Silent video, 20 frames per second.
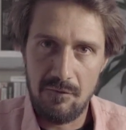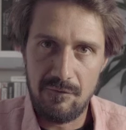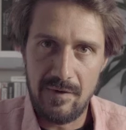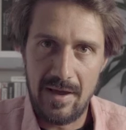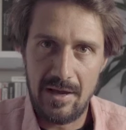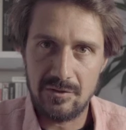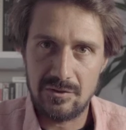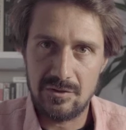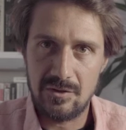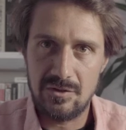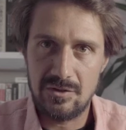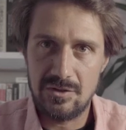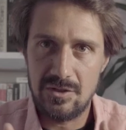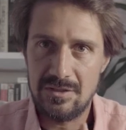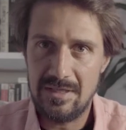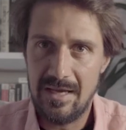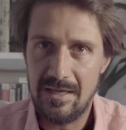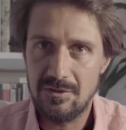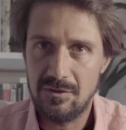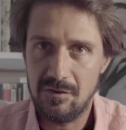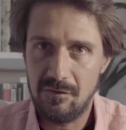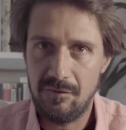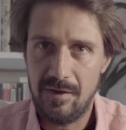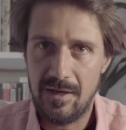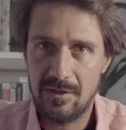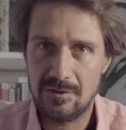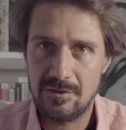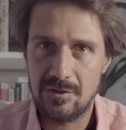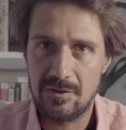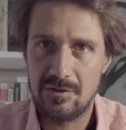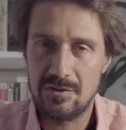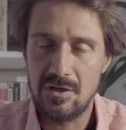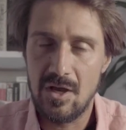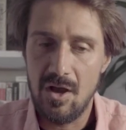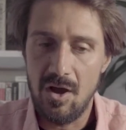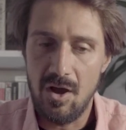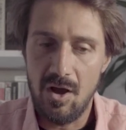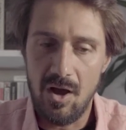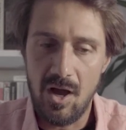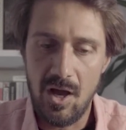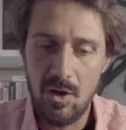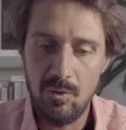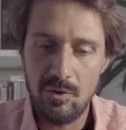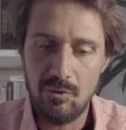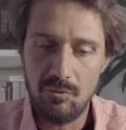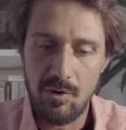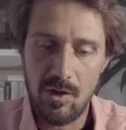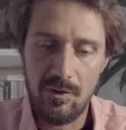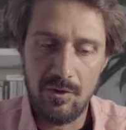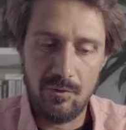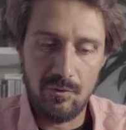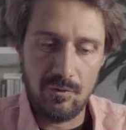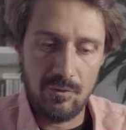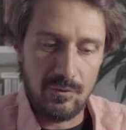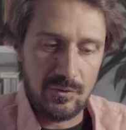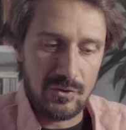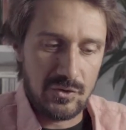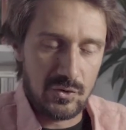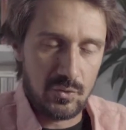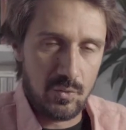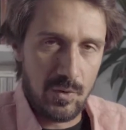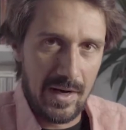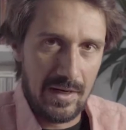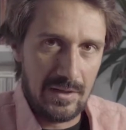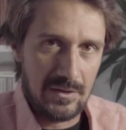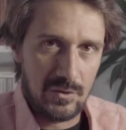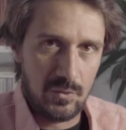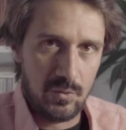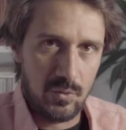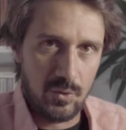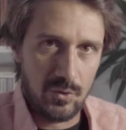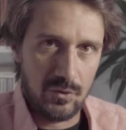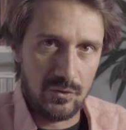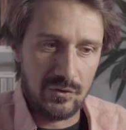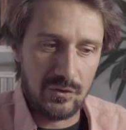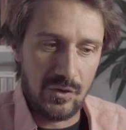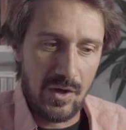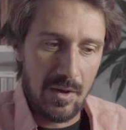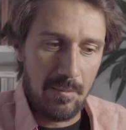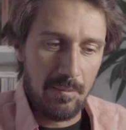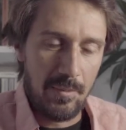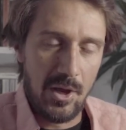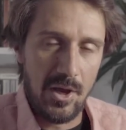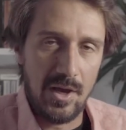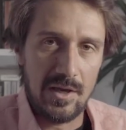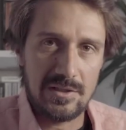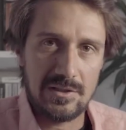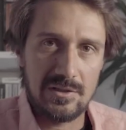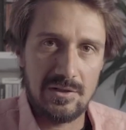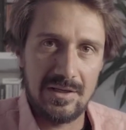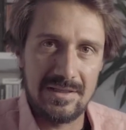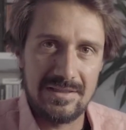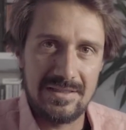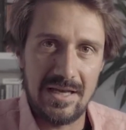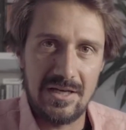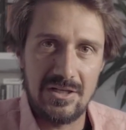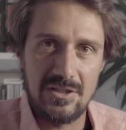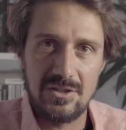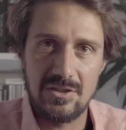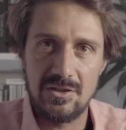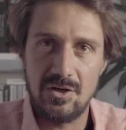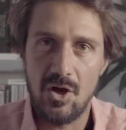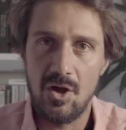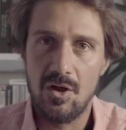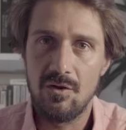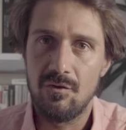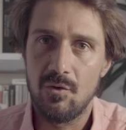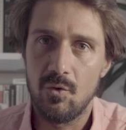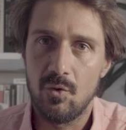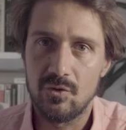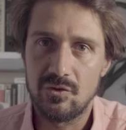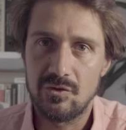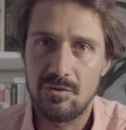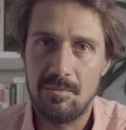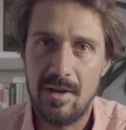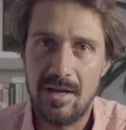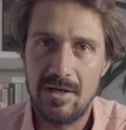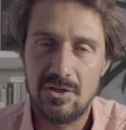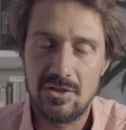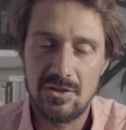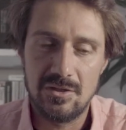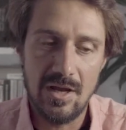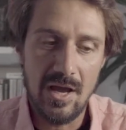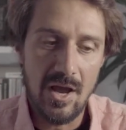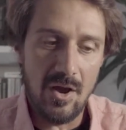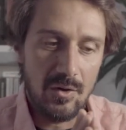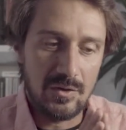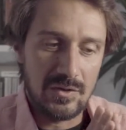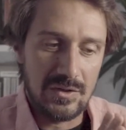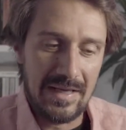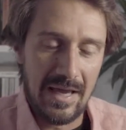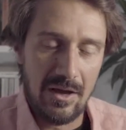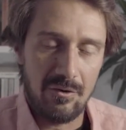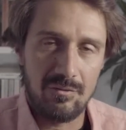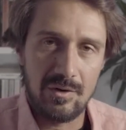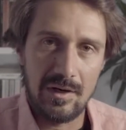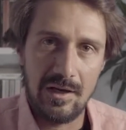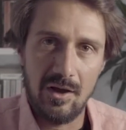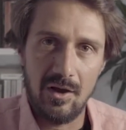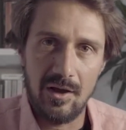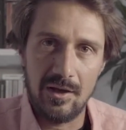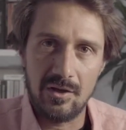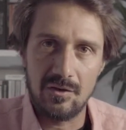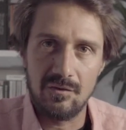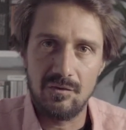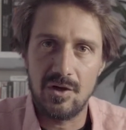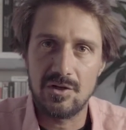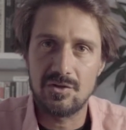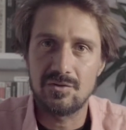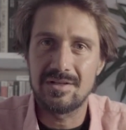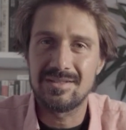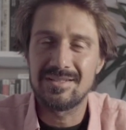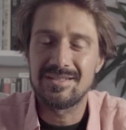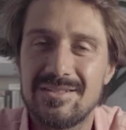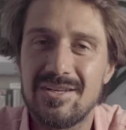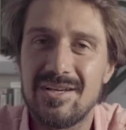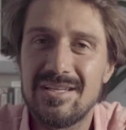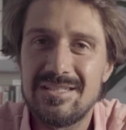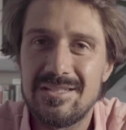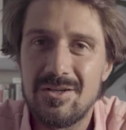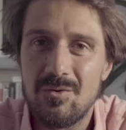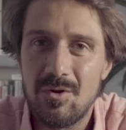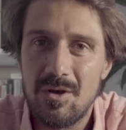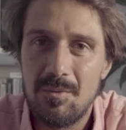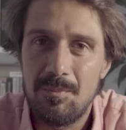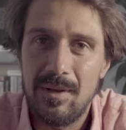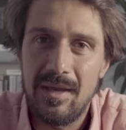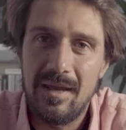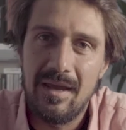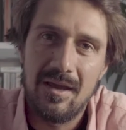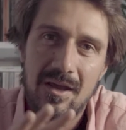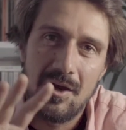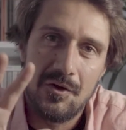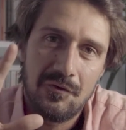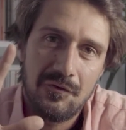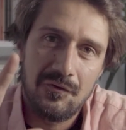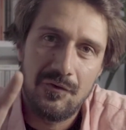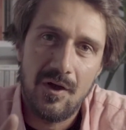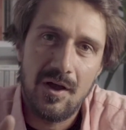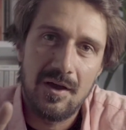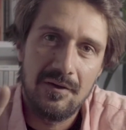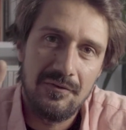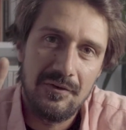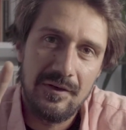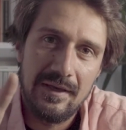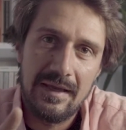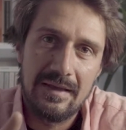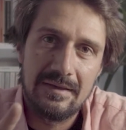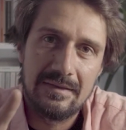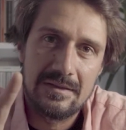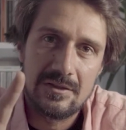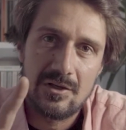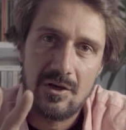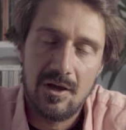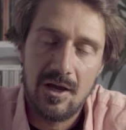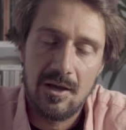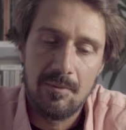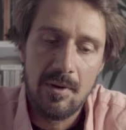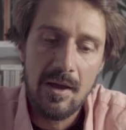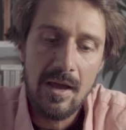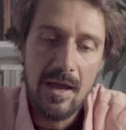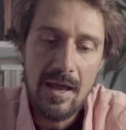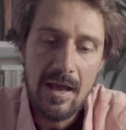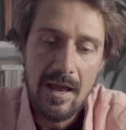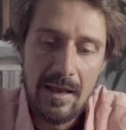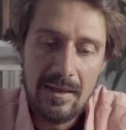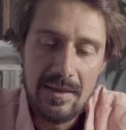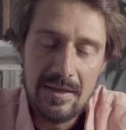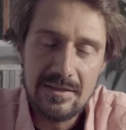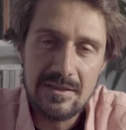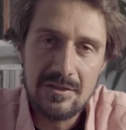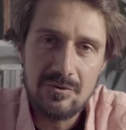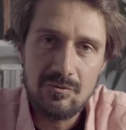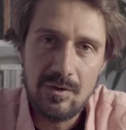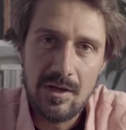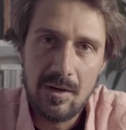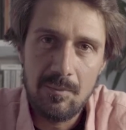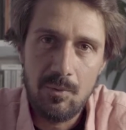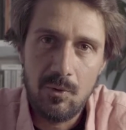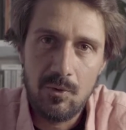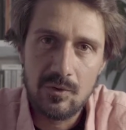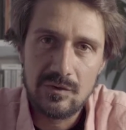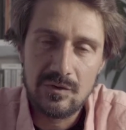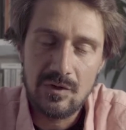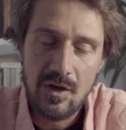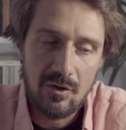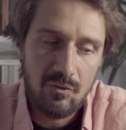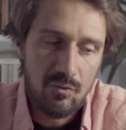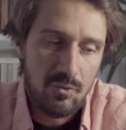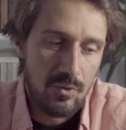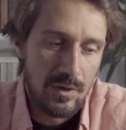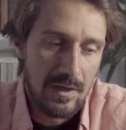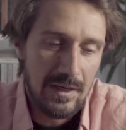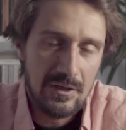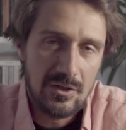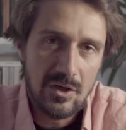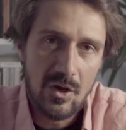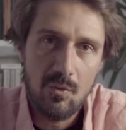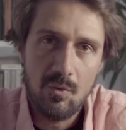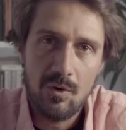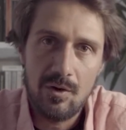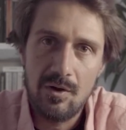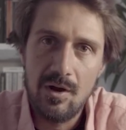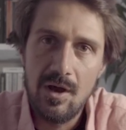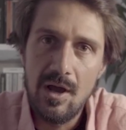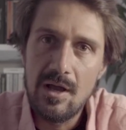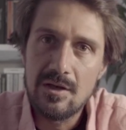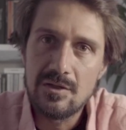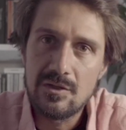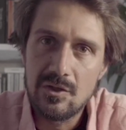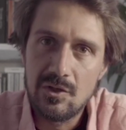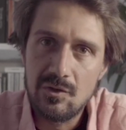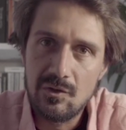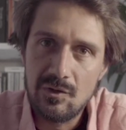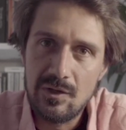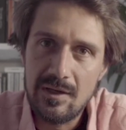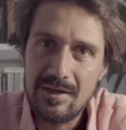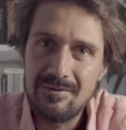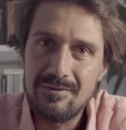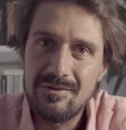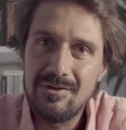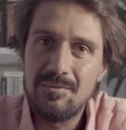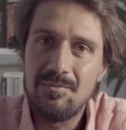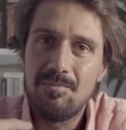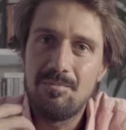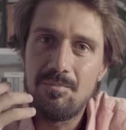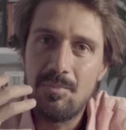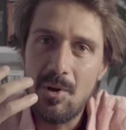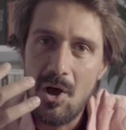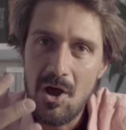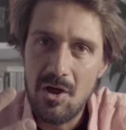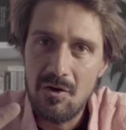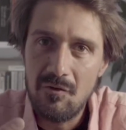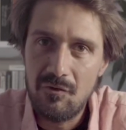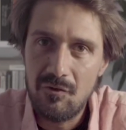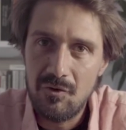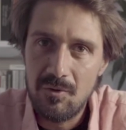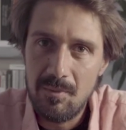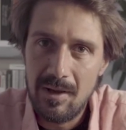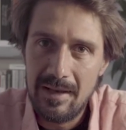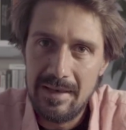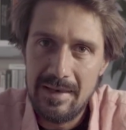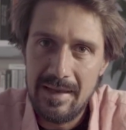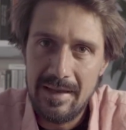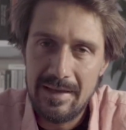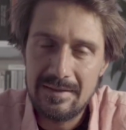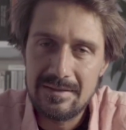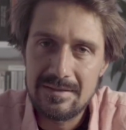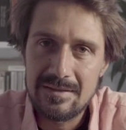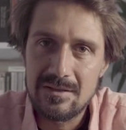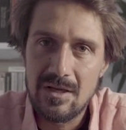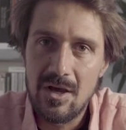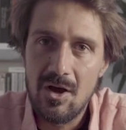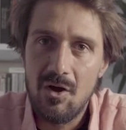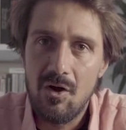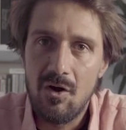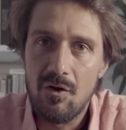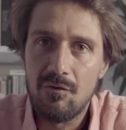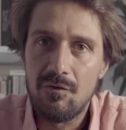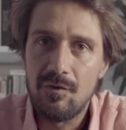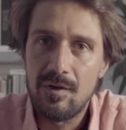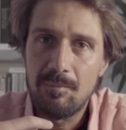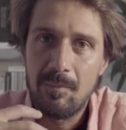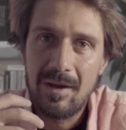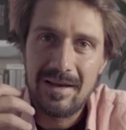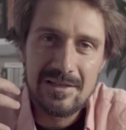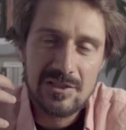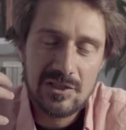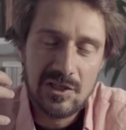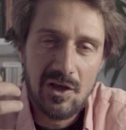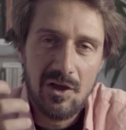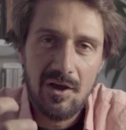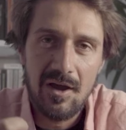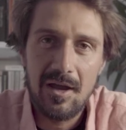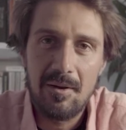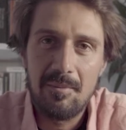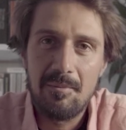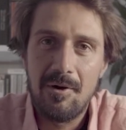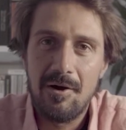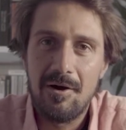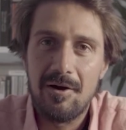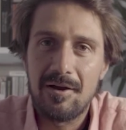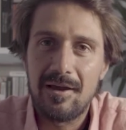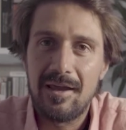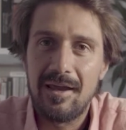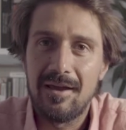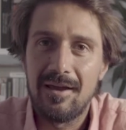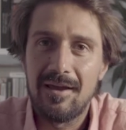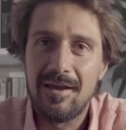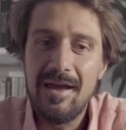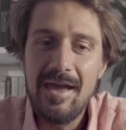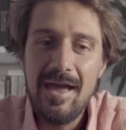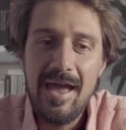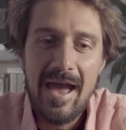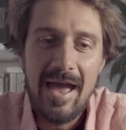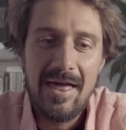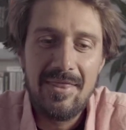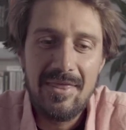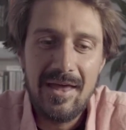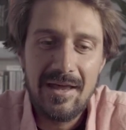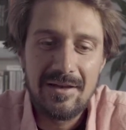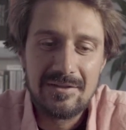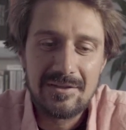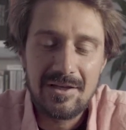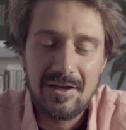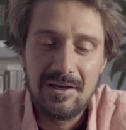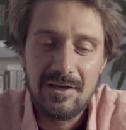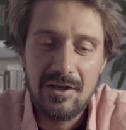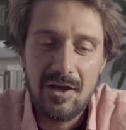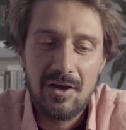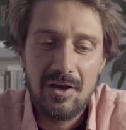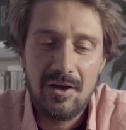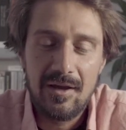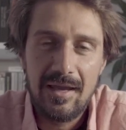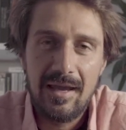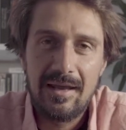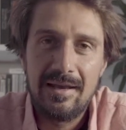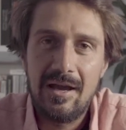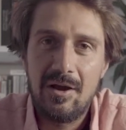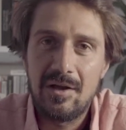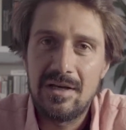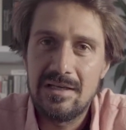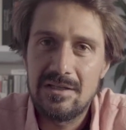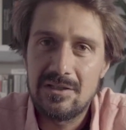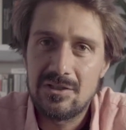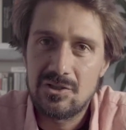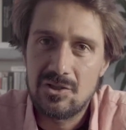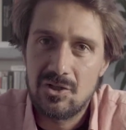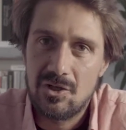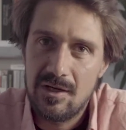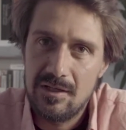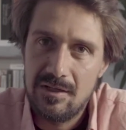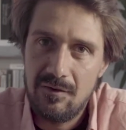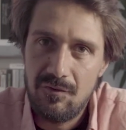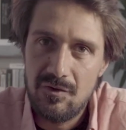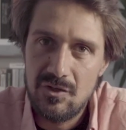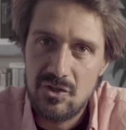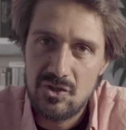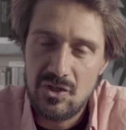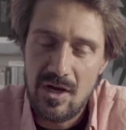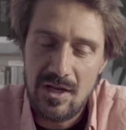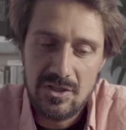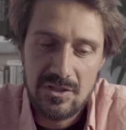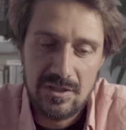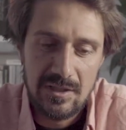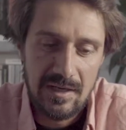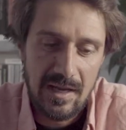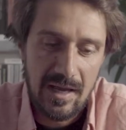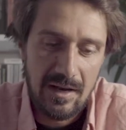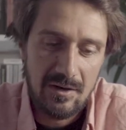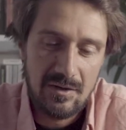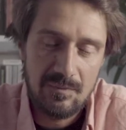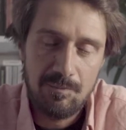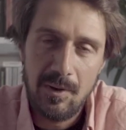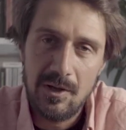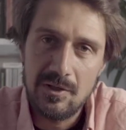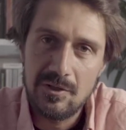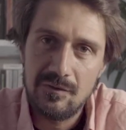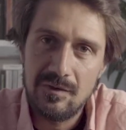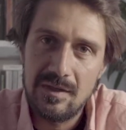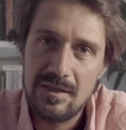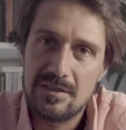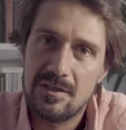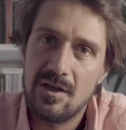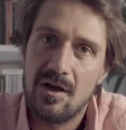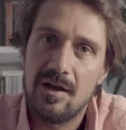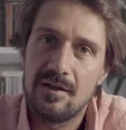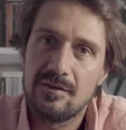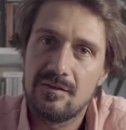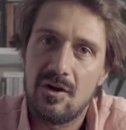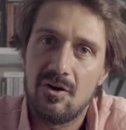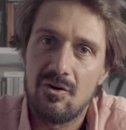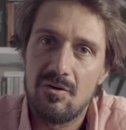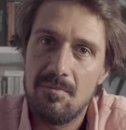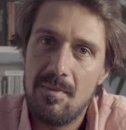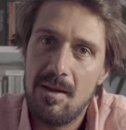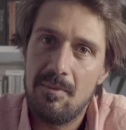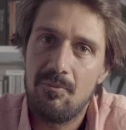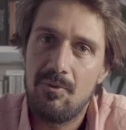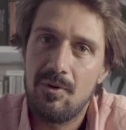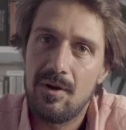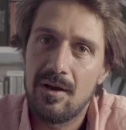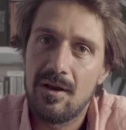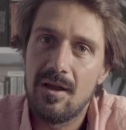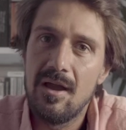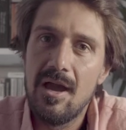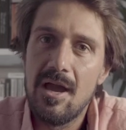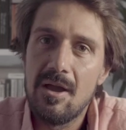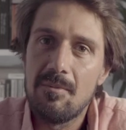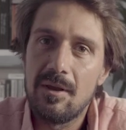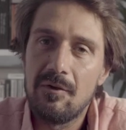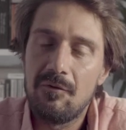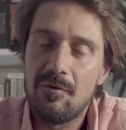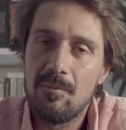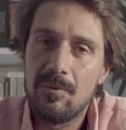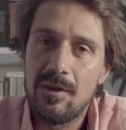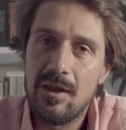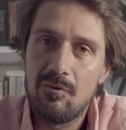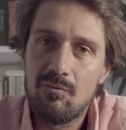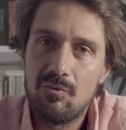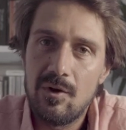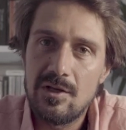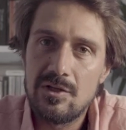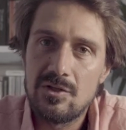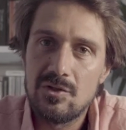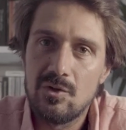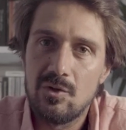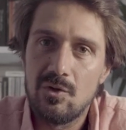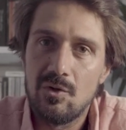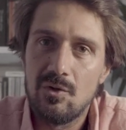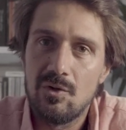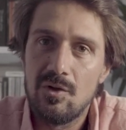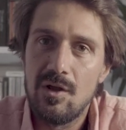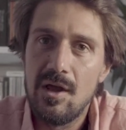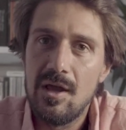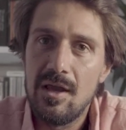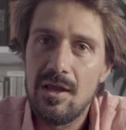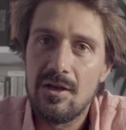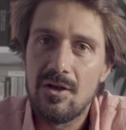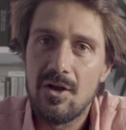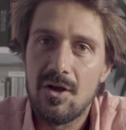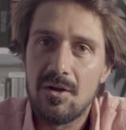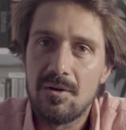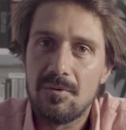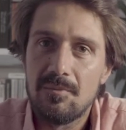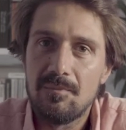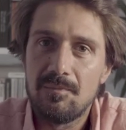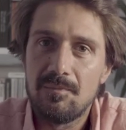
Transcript: thousands to tens of thousands, I would rather sway towards personalization over automation to get really high conversion rates, because I still want to be here in five years time. This is really important. I really don't want to burn through my list of my entire market and then suddenly go, okay, now I need to try a different strategy. And a bunch of these guys are remembering me from the original, you know,